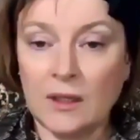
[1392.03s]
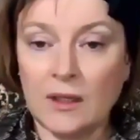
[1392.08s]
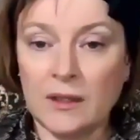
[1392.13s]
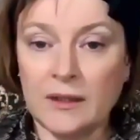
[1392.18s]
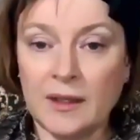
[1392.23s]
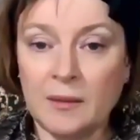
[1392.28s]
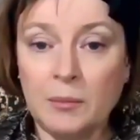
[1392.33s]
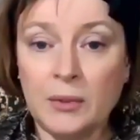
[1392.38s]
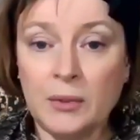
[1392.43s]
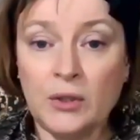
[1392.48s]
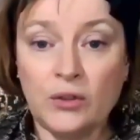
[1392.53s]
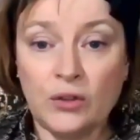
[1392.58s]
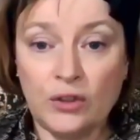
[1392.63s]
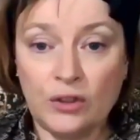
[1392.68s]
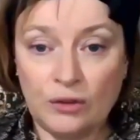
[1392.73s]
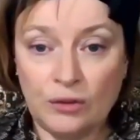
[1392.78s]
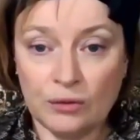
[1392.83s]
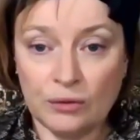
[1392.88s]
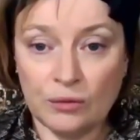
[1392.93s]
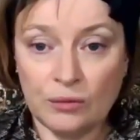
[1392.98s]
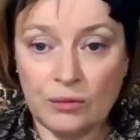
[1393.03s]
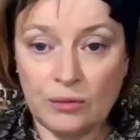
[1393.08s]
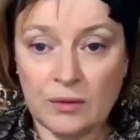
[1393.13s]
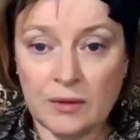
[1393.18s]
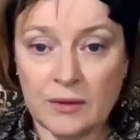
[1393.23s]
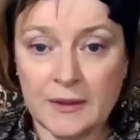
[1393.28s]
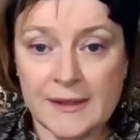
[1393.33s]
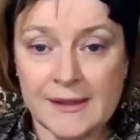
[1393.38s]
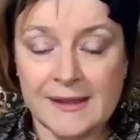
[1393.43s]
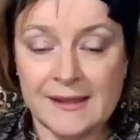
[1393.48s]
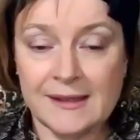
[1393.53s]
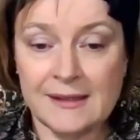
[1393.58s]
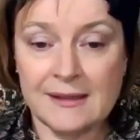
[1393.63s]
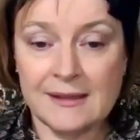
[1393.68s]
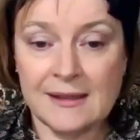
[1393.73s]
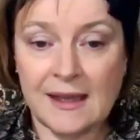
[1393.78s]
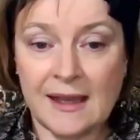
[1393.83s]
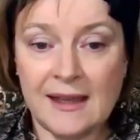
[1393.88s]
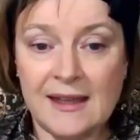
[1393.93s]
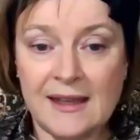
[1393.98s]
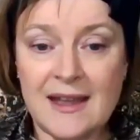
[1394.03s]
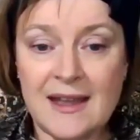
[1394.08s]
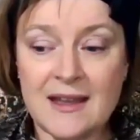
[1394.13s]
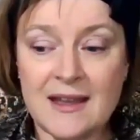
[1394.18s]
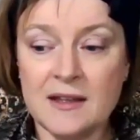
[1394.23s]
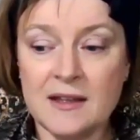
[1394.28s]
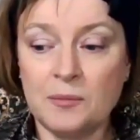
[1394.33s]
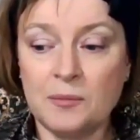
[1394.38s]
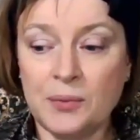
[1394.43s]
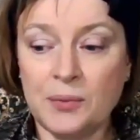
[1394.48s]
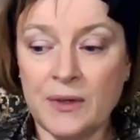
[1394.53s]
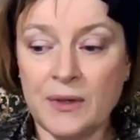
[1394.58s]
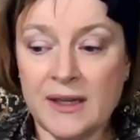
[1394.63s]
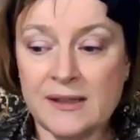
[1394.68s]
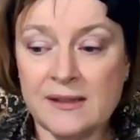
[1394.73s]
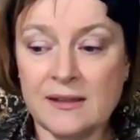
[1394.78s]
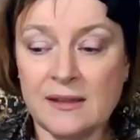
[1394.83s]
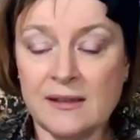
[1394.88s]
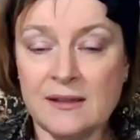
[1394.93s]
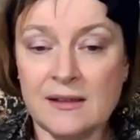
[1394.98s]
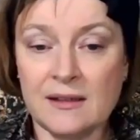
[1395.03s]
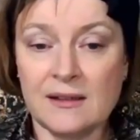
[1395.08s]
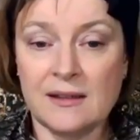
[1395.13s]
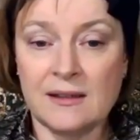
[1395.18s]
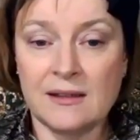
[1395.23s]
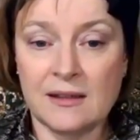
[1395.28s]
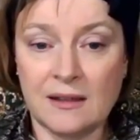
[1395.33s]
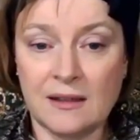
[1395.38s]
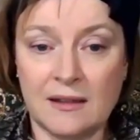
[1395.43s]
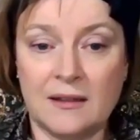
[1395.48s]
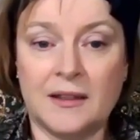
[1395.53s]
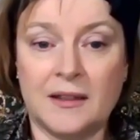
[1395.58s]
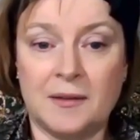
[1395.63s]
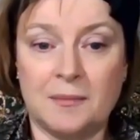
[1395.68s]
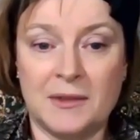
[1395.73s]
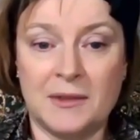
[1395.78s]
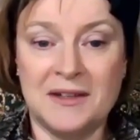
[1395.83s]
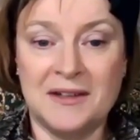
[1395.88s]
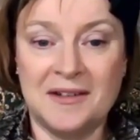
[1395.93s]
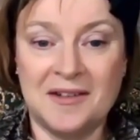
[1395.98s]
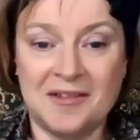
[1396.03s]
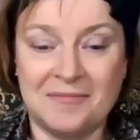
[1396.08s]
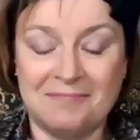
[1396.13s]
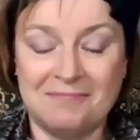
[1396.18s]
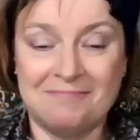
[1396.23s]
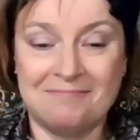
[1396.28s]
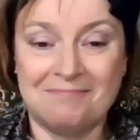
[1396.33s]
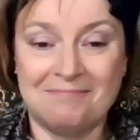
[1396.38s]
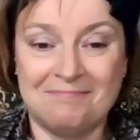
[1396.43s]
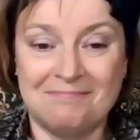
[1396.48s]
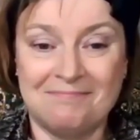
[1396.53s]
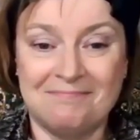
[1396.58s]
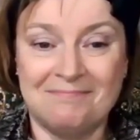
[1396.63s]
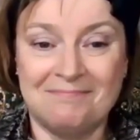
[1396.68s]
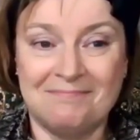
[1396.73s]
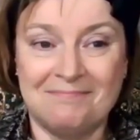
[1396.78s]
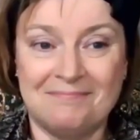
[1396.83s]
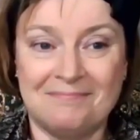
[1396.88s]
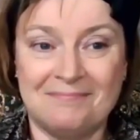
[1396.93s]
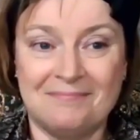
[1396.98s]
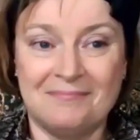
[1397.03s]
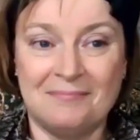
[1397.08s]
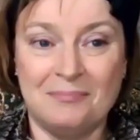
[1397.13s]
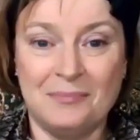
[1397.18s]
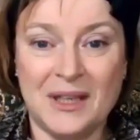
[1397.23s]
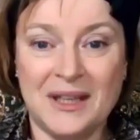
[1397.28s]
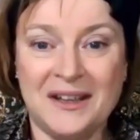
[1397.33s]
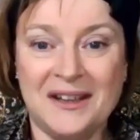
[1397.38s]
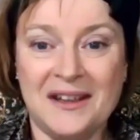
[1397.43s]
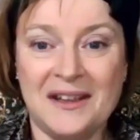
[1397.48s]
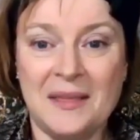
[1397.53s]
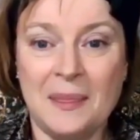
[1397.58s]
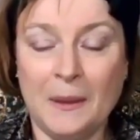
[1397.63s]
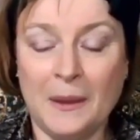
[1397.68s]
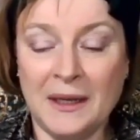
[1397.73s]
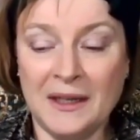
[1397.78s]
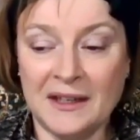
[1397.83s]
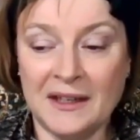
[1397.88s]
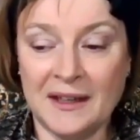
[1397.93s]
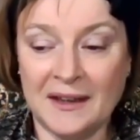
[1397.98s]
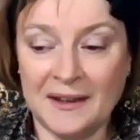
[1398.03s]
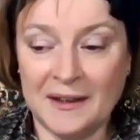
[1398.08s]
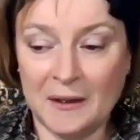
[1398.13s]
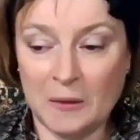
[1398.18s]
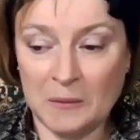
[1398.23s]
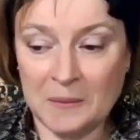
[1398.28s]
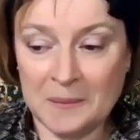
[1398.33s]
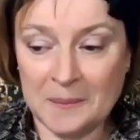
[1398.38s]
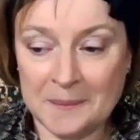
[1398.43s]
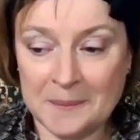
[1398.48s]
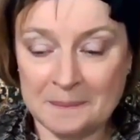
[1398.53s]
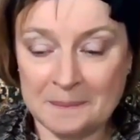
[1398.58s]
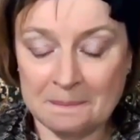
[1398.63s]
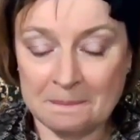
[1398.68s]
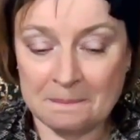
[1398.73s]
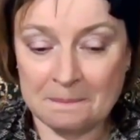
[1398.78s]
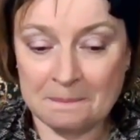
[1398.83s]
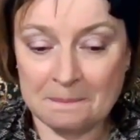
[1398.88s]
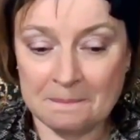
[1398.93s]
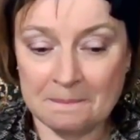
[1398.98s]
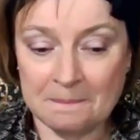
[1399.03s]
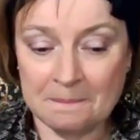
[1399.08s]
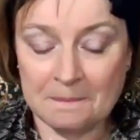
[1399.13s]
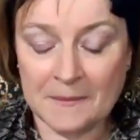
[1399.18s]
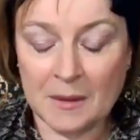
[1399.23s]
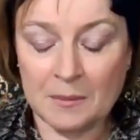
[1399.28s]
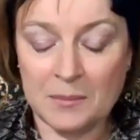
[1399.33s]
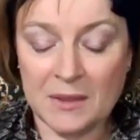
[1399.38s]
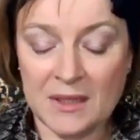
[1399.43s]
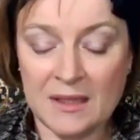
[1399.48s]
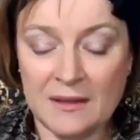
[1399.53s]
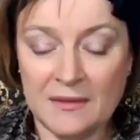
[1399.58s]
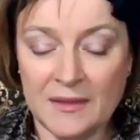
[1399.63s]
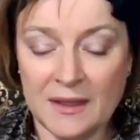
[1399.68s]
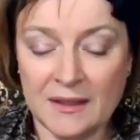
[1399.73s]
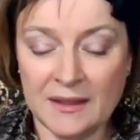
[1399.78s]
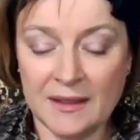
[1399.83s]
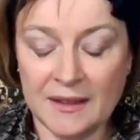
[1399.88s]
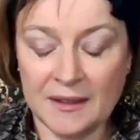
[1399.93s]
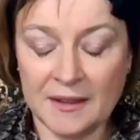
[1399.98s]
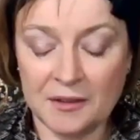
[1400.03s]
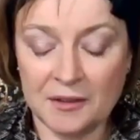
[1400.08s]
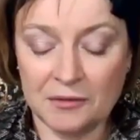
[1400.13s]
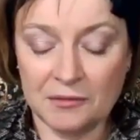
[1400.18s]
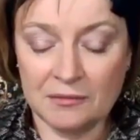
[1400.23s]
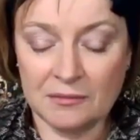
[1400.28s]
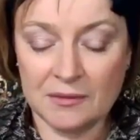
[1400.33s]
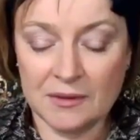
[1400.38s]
Number 2, stay in present time. Be in the now. Be in the now.